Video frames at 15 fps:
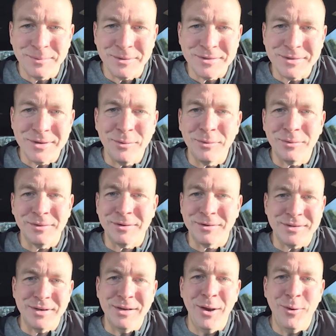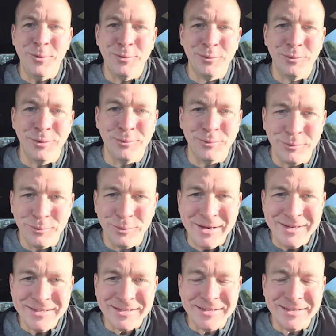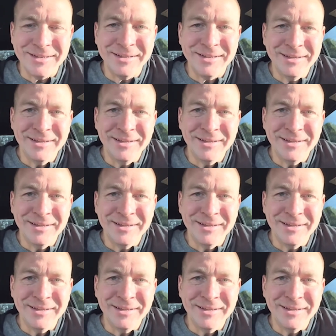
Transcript: There's no there's no reason